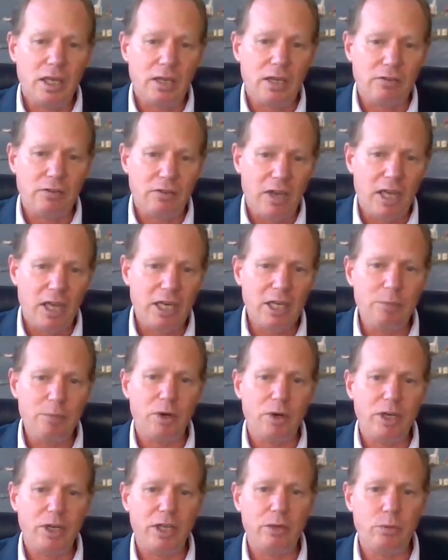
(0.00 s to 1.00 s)
if
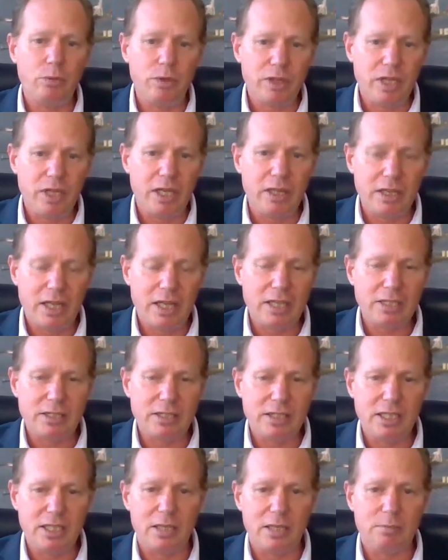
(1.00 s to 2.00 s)
anybody within that
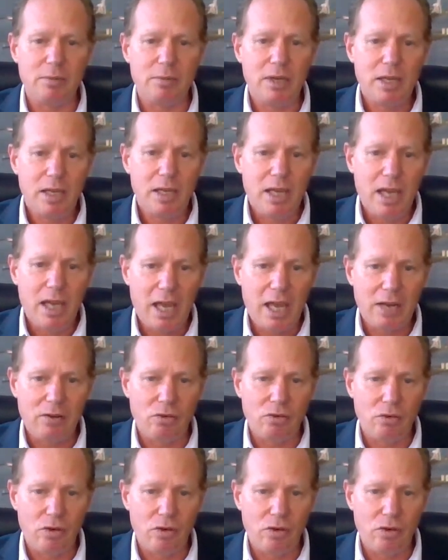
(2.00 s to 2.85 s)
team had